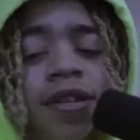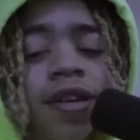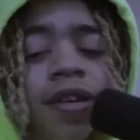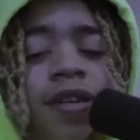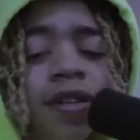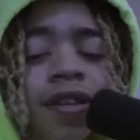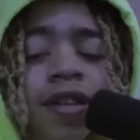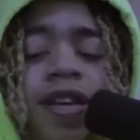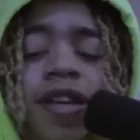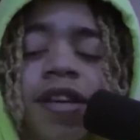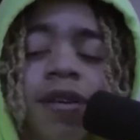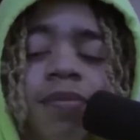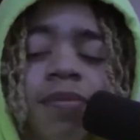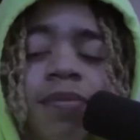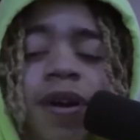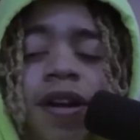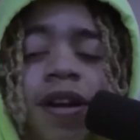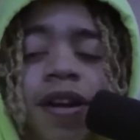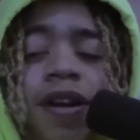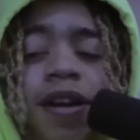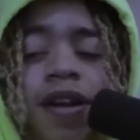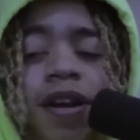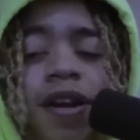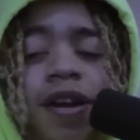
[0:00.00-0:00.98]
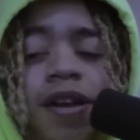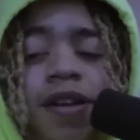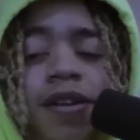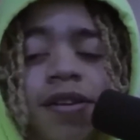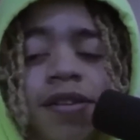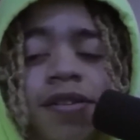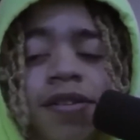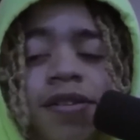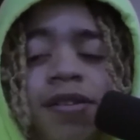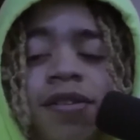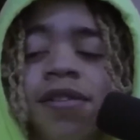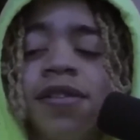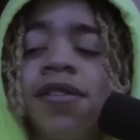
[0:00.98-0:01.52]
only child not
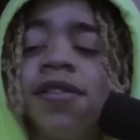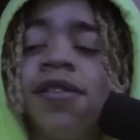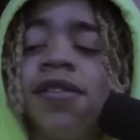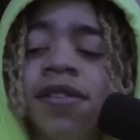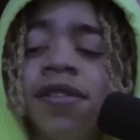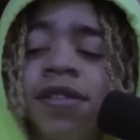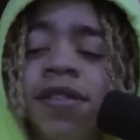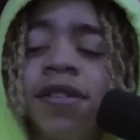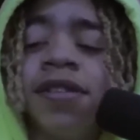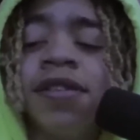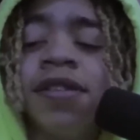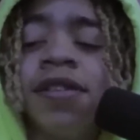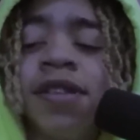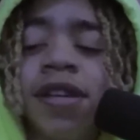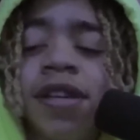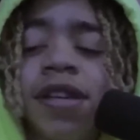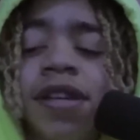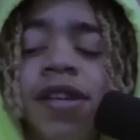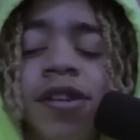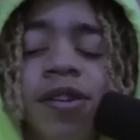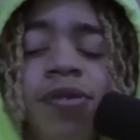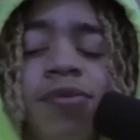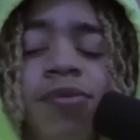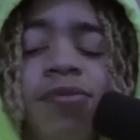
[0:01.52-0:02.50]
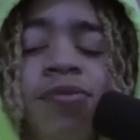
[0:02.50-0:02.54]
living with T I and